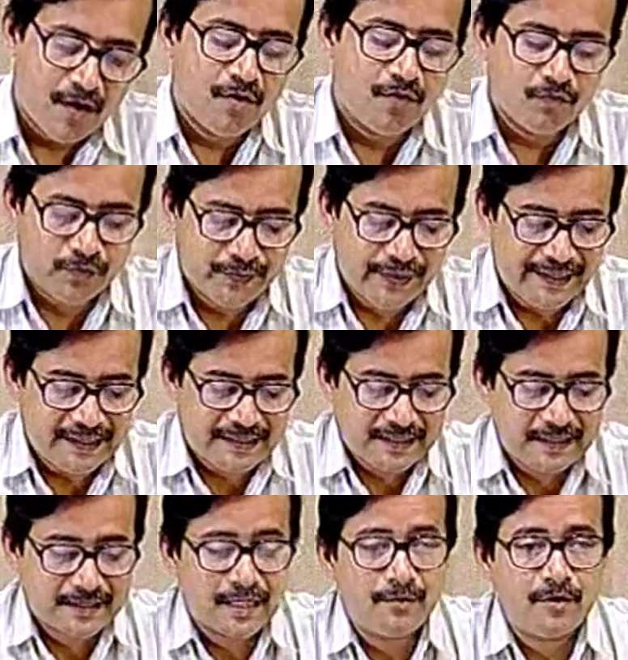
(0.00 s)
We will
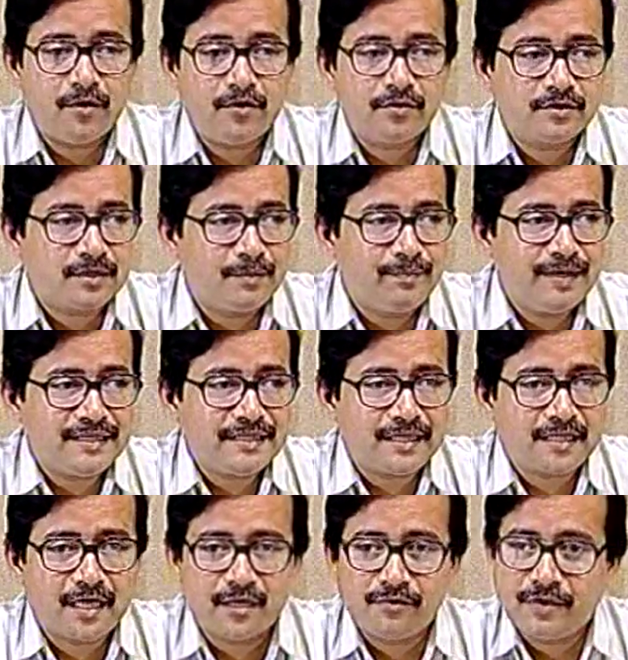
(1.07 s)
discuss about some basic
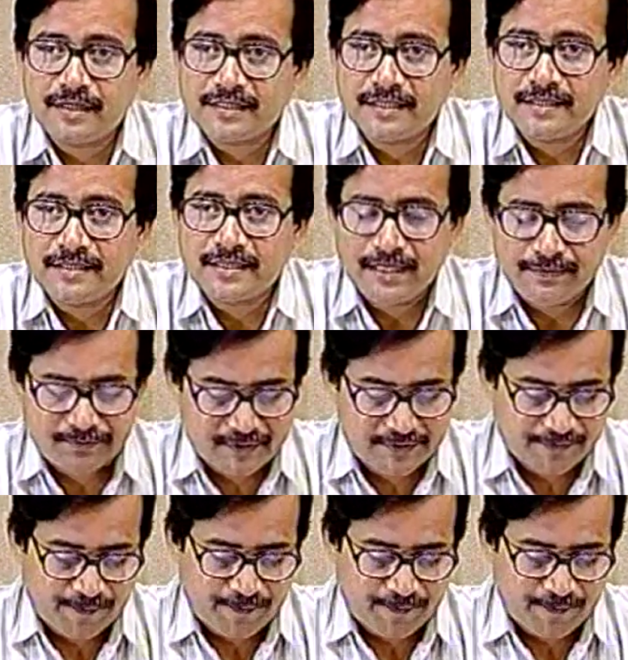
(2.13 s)
conversion schemes.